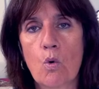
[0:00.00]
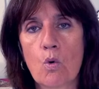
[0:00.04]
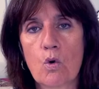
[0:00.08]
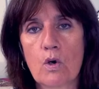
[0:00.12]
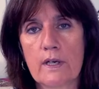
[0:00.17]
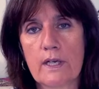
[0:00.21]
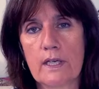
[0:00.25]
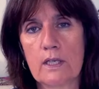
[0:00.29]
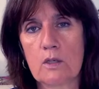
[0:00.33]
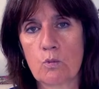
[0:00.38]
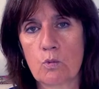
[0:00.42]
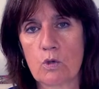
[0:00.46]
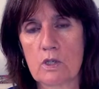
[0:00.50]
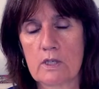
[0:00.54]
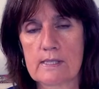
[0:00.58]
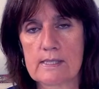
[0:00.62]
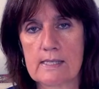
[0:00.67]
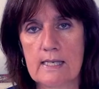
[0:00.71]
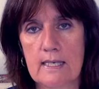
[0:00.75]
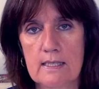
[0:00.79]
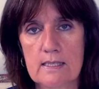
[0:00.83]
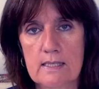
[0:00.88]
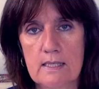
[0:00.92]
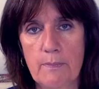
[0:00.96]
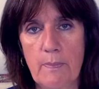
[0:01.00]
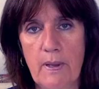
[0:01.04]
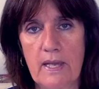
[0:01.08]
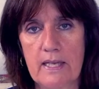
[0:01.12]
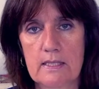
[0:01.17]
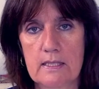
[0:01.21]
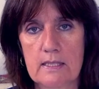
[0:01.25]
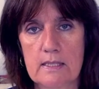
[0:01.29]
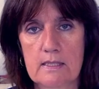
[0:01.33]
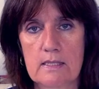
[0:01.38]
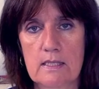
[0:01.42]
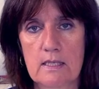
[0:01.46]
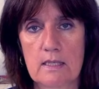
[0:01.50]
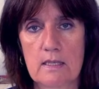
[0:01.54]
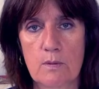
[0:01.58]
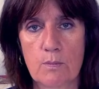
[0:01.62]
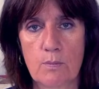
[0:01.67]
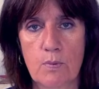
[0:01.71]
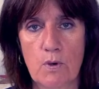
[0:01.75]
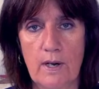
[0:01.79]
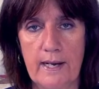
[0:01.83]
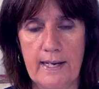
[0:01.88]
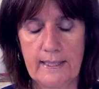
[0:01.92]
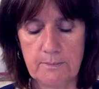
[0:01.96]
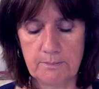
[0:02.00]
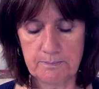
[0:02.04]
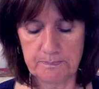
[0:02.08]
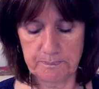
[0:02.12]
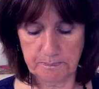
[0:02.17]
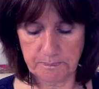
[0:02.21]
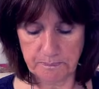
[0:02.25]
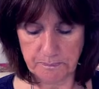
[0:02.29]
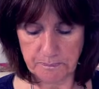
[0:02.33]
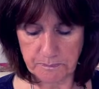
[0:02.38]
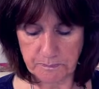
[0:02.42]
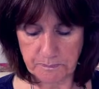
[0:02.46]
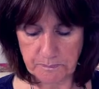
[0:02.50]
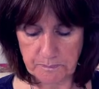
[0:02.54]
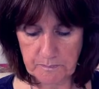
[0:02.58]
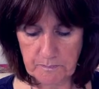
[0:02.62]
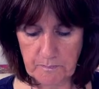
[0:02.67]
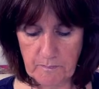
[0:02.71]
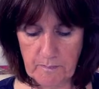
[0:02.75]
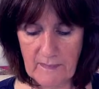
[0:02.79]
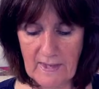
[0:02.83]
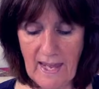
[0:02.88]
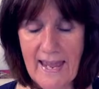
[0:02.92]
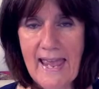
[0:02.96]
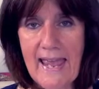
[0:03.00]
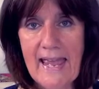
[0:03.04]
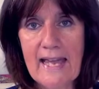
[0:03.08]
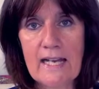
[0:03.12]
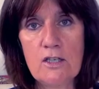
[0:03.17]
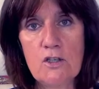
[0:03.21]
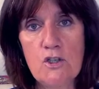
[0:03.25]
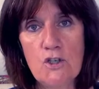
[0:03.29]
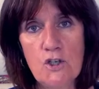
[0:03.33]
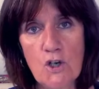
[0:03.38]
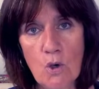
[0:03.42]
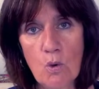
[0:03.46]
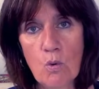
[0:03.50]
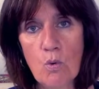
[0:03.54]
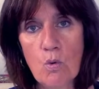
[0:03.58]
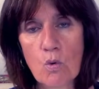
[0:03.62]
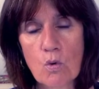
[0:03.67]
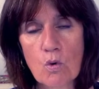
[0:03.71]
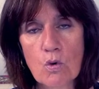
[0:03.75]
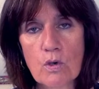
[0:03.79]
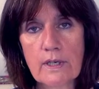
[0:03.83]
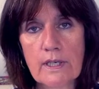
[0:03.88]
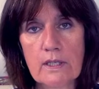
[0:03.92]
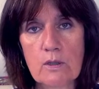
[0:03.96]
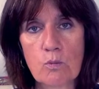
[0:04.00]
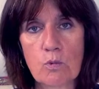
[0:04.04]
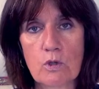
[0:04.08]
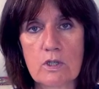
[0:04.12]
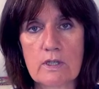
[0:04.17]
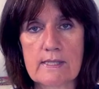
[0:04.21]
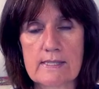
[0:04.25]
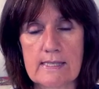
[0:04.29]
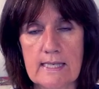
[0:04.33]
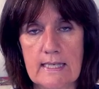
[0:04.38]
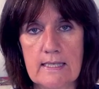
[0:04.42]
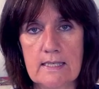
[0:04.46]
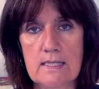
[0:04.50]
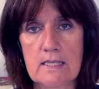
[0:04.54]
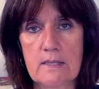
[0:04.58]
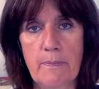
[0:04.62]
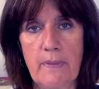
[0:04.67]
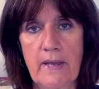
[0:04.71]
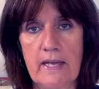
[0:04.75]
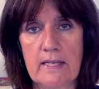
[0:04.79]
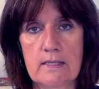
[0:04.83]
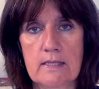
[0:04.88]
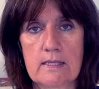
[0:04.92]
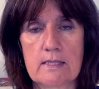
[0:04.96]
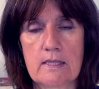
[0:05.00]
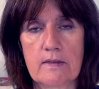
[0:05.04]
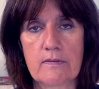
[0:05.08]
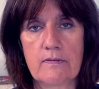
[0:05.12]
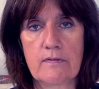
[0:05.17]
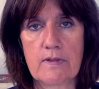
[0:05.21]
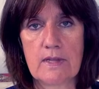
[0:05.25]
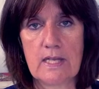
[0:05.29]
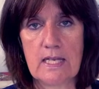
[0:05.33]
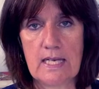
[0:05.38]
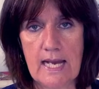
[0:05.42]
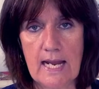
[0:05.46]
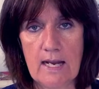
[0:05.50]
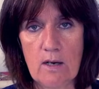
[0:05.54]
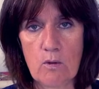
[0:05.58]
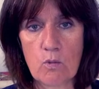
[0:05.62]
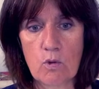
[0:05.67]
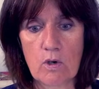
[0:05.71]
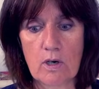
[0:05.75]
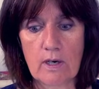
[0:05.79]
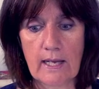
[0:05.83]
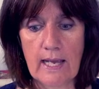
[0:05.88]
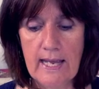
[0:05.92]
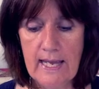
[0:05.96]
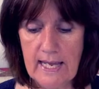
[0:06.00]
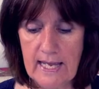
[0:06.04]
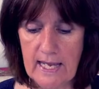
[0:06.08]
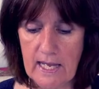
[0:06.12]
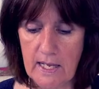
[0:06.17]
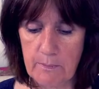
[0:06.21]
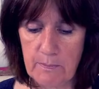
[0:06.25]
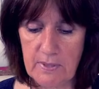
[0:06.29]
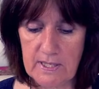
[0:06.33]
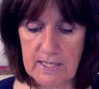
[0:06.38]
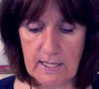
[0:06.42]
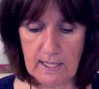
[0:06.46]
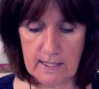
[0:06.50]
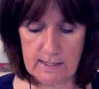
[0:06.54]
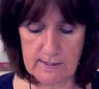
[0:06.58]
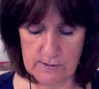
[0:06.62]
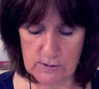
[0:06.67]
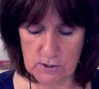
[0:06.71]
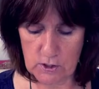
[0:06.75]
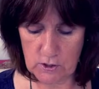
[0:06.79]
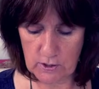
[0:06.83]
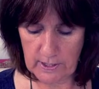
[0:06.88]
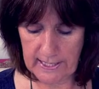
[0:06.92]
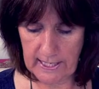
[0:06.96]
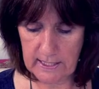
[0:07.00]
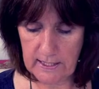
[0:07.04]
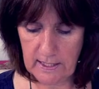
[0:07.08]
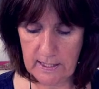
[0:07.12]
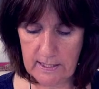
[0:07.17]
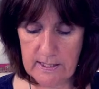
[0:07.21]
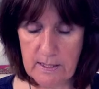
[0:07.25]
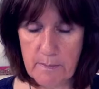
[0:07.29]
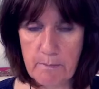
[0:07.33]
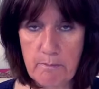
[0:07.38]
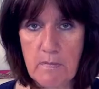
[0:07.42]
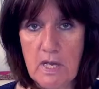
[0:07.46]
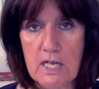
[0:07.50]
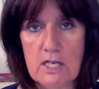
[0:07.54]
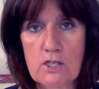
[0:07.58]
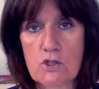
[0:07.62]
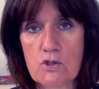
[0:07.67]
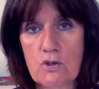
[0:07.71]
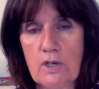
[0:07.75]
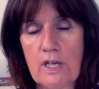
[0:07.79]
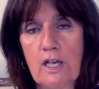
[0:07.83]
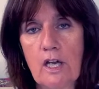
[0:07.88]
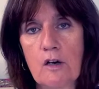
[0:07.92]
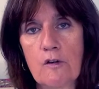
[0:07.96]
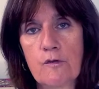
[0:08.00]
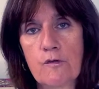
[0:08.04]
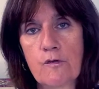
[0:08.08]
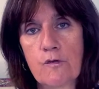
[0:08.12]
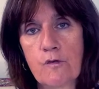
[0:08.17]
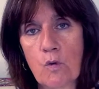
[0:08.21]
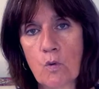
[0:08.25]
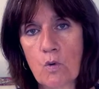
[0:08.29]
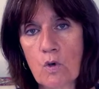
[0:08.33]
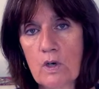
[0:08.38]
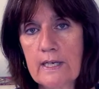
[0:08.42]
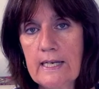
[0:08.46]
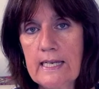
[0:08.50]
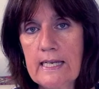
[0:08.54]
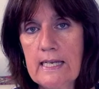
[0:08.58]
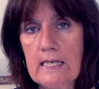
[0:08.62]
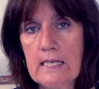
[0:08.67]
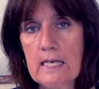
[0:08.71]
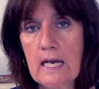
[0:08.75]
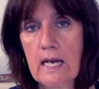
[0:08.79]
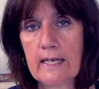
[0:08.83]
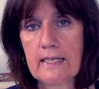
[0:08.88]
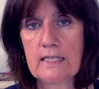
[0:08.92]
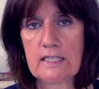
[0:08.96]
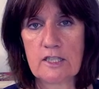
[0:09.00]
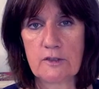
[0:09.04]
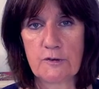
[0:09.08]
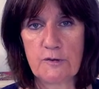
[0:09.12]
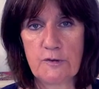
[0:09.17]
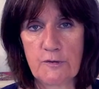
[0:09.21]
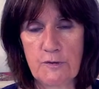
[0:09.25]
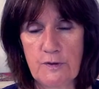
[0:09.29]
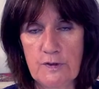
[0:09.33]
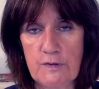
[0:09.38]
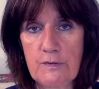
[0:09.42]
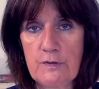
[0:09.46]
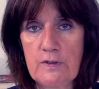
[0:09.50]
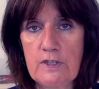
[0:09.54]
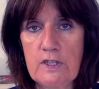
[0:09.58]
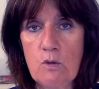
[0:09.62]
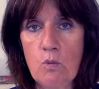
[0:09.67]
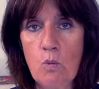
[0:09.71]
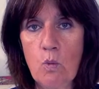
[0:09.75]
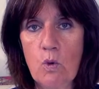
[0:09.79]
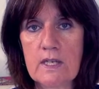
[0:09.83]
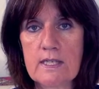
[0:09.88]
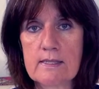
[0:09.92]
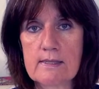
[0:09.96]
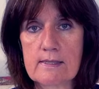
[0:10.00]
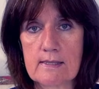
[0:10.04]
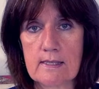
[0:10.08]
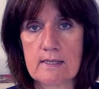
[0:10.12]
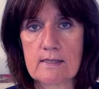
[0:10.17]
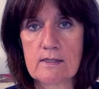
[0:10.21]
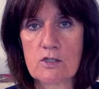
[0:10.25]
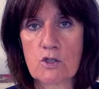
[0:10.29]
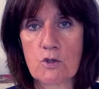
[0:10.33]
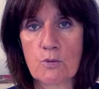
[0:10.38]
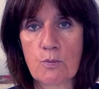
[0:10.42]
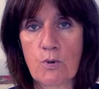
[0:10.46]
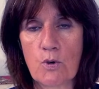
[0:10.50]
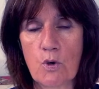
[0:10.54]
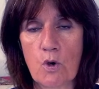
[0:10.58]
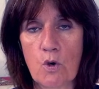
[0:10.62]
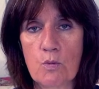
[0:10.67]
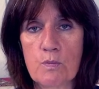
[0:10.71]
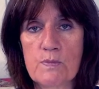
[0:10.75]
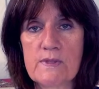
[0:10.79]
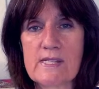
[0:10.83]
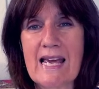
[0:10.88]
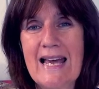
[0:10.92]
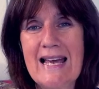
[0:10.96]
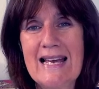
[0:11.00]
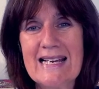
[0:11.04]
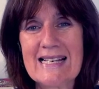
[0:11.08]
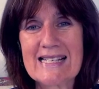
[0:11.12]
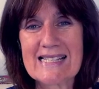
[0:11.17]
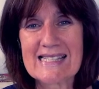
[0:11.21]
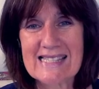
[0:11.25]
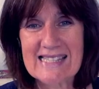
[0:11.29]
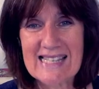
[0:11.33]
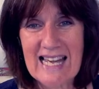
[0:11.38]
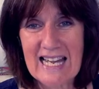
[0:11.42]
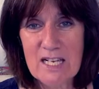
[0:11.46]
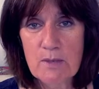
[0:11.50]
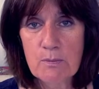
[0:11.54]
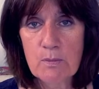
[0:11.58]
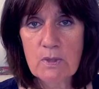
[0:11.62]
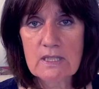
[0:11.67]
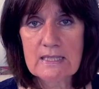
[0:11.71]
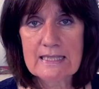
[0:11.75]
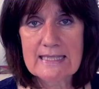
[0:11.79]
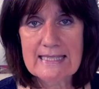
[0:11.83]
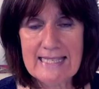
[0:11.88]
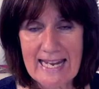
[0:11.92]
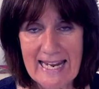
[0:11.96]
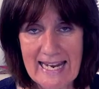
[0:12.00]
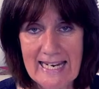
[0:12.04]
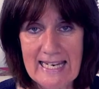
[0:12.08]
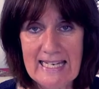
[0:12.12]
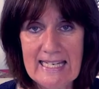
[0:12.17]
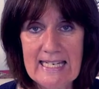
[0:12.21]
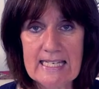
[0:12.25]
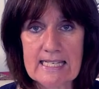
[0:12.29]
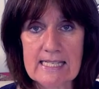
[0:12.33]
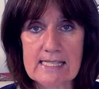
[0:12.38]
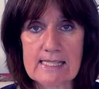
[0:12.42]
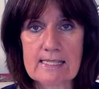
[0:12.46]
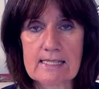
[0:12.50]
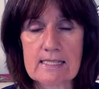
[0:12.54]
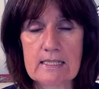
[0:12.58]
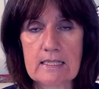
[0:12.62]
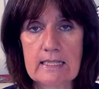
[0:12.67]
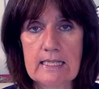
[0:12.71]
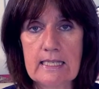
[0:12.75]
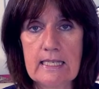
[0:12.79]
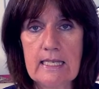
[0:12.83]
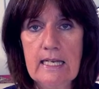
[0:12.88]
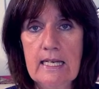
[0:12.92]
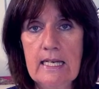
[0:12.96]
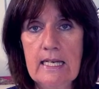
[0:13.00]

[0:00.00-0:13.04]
organ works independent of the brain, and no organ works independent of the network. And because you're getting the measuring of 49 to 51 sensor probes simultaneously,